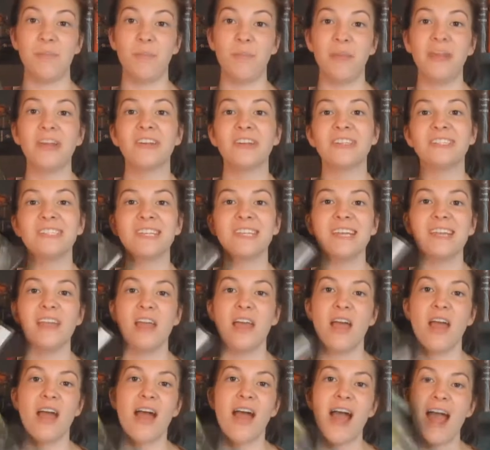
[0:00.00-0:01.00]
Pearson.
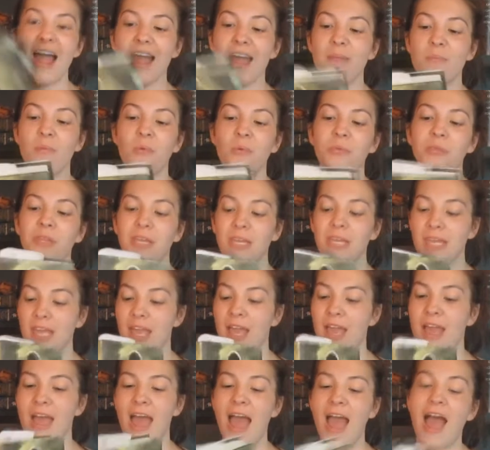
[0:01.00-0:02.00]
I'm only
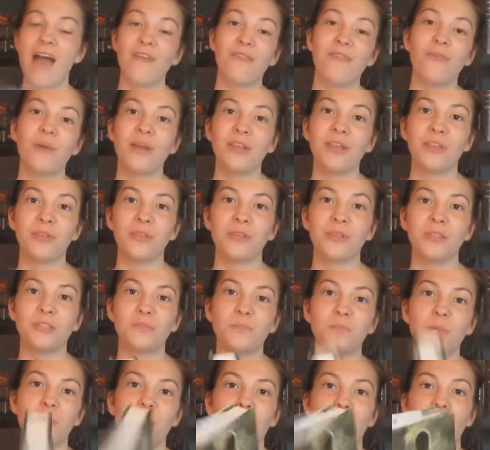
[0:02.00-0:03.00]
halfway through this
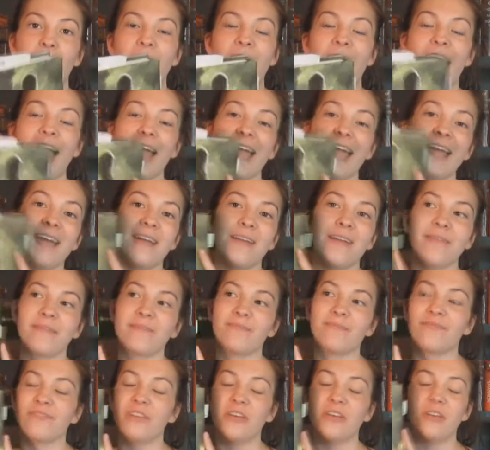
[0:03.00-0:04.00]
book, but I
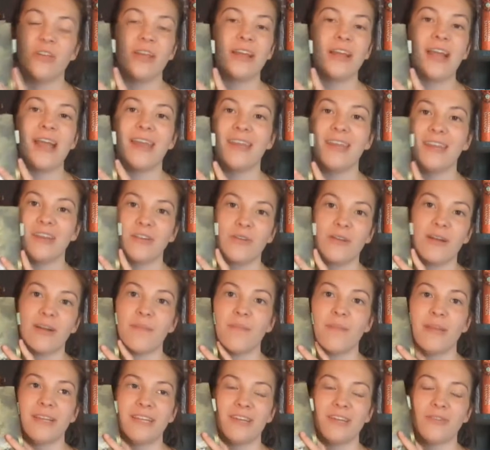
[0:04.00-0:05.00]
feel like I need to
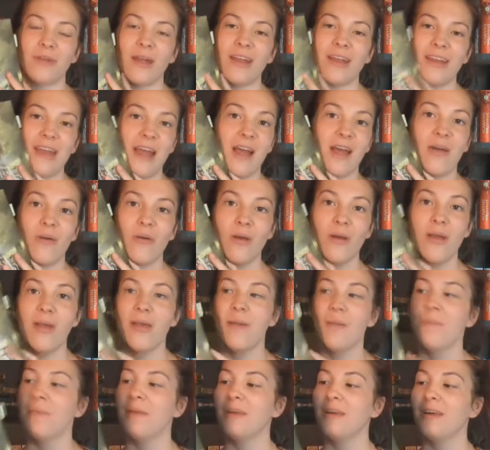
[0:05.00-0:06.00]
recommend it right now
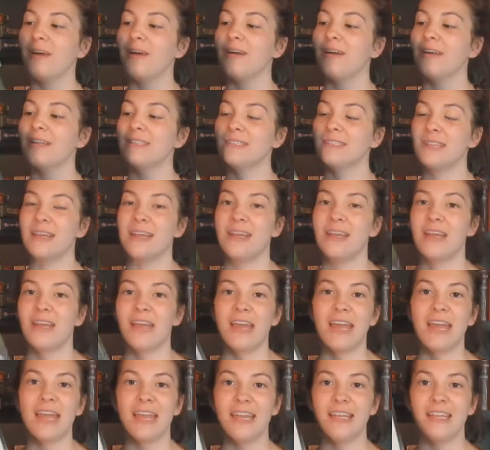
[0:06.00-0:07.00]
because
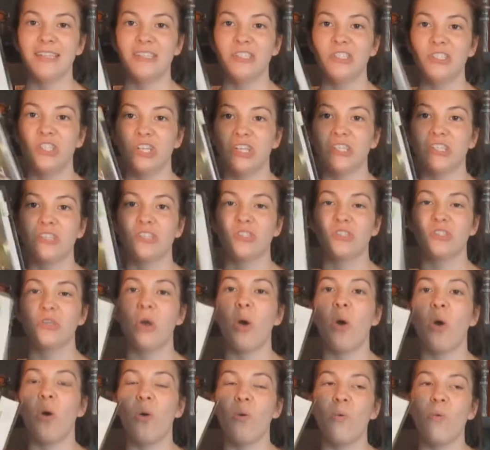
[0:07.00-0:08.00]
it is just
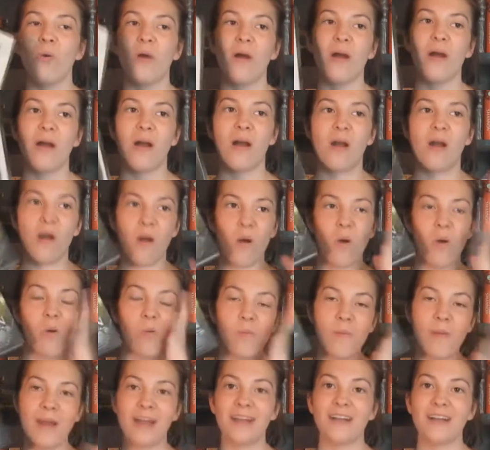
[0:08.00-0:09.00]
so, oh
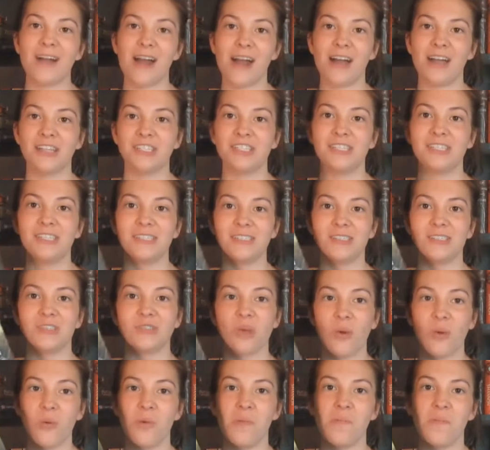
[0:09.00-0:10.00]
my gosh, it is
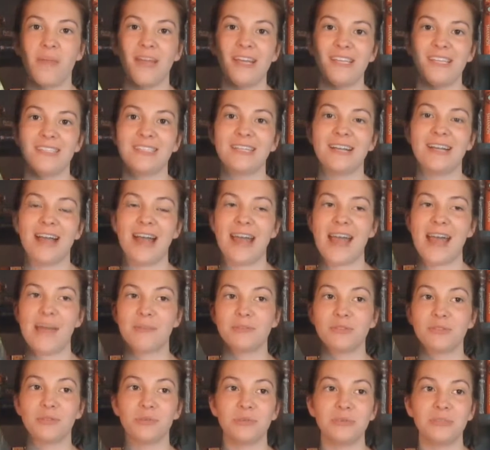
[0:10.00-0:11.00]
so amazing. I
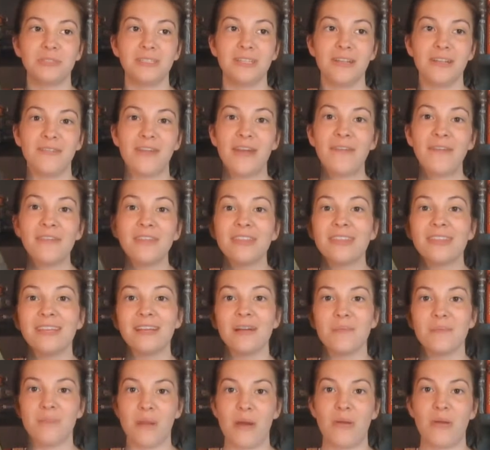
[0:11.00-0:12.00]
absolutely love everything
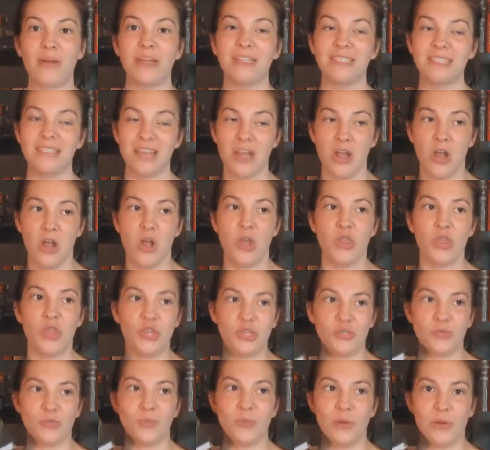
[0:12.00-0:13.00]
about it.
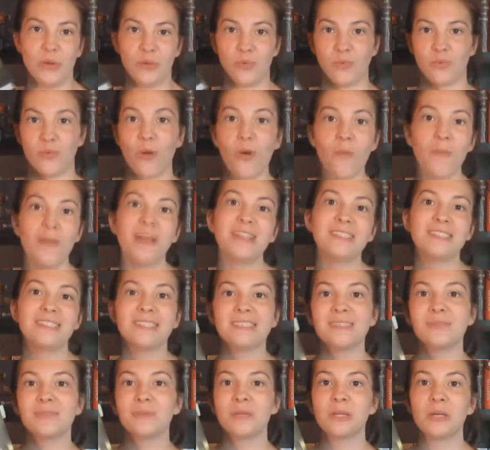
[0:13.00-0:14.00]
This weird romance
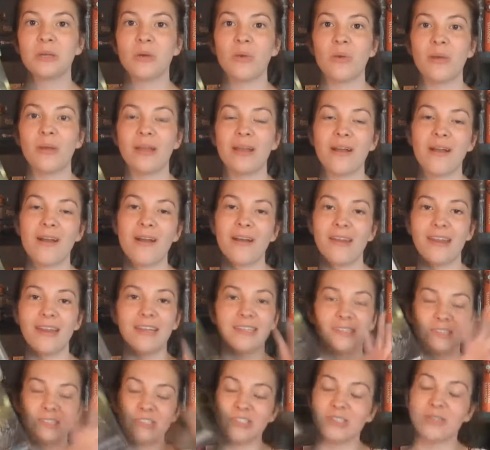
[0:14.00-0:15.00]
that's been going on,
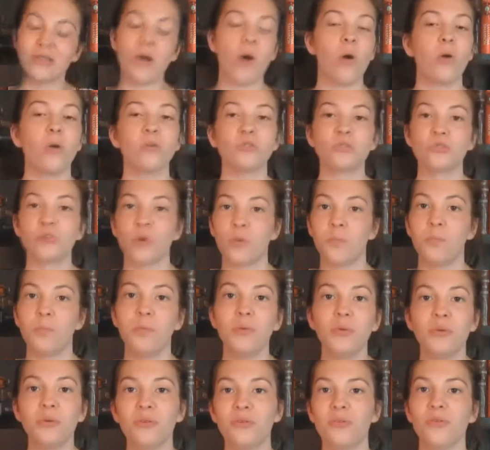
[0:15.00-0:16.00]
it's just all so
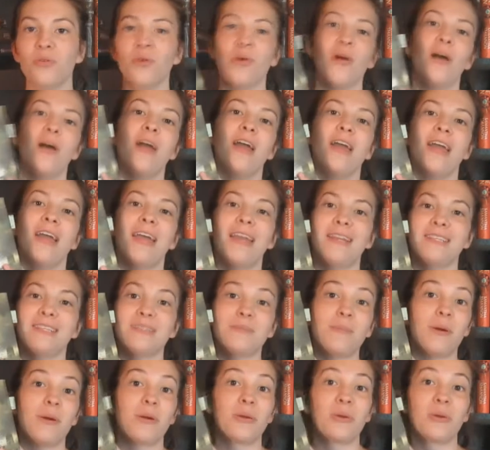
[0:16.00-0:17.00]
beautiful. It is
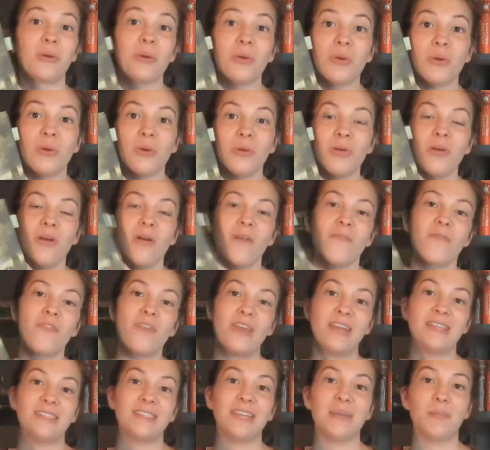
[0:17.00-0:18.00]
about a girl
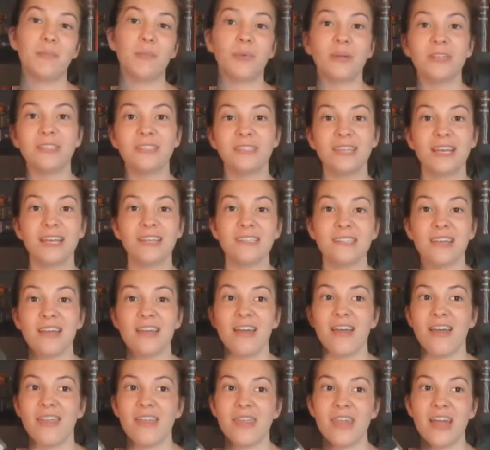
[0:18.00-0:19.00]
that is a princess
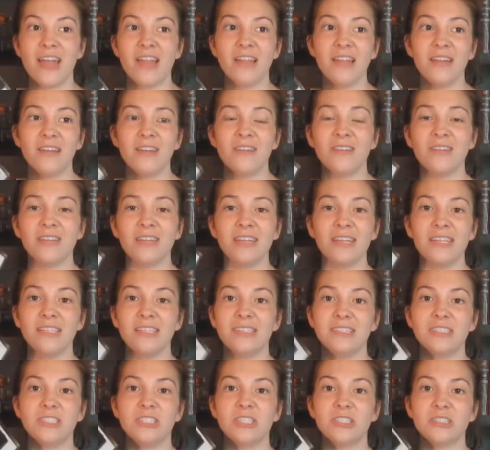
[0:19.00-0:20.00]
that literally
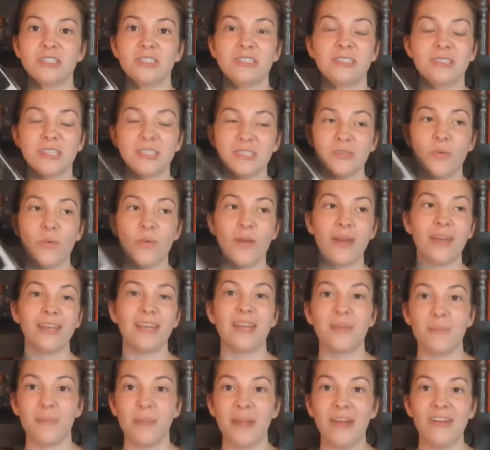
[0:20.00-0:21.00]
just doesn't want to
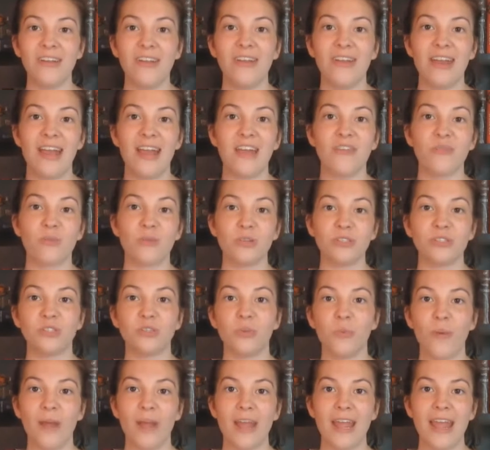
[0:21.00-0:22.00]
get married and runs
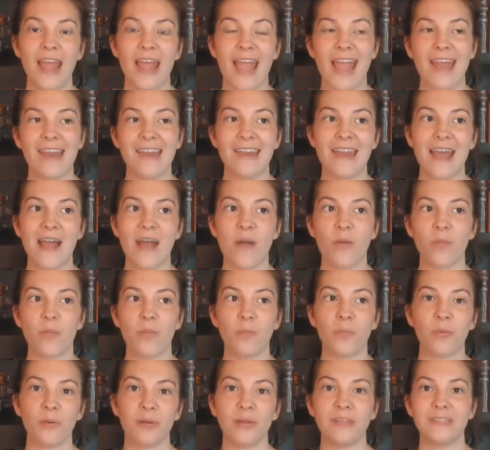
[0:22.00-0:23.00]
away, and now the
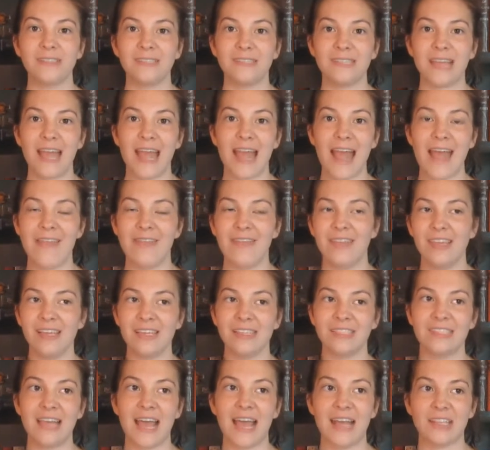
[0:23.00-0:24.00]
prince and the
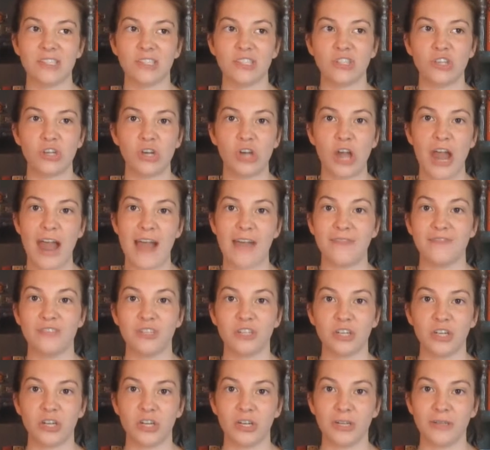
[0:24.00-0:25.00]
assassin are
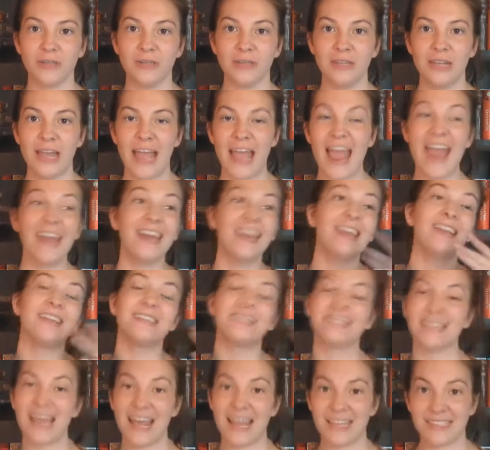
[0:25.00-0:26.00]
after her. And an
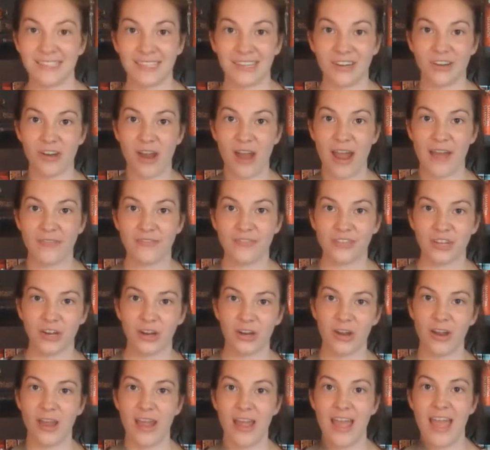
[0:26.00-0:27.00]
assassin are after
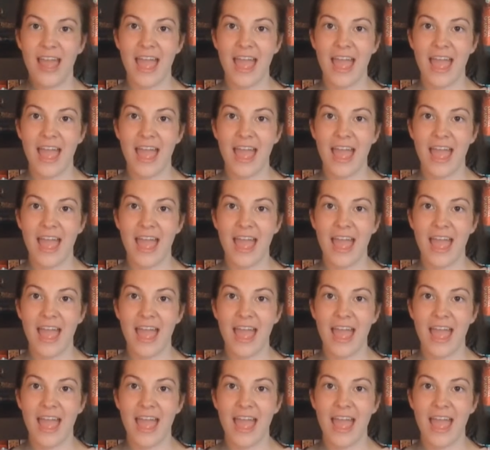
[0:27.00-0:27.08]
her.